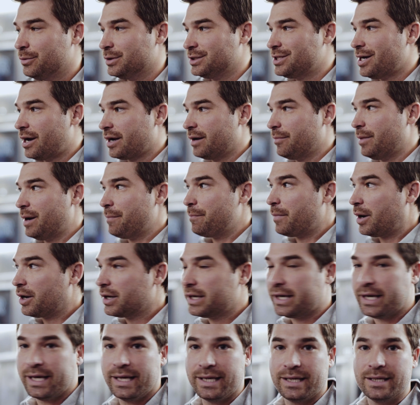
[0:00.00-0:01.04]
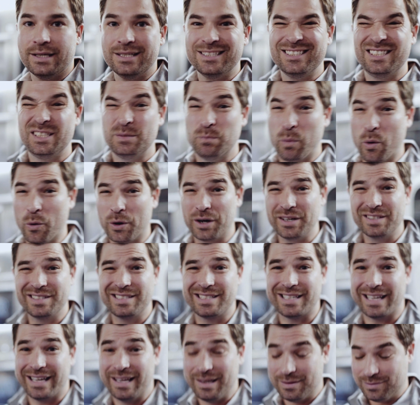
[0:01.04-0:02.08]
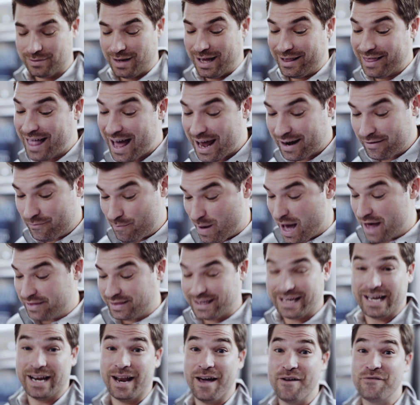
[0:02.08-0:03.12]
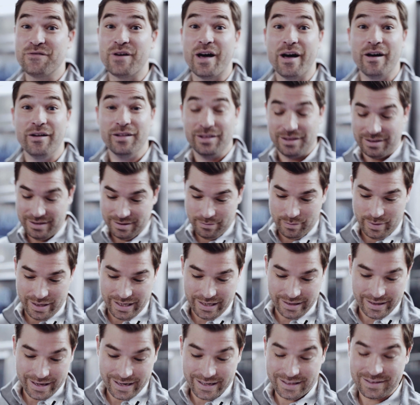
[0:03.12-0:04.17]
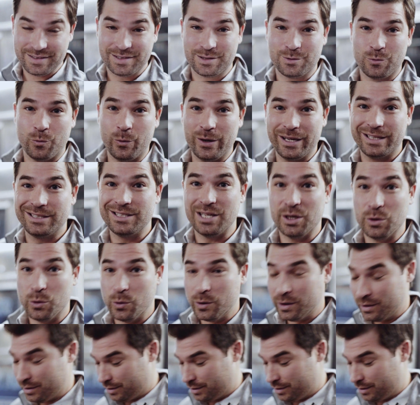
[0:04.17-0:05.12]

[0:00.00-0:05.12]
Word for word: We're talking about marketing, sports, and a lot about the N F L, being that it's week two.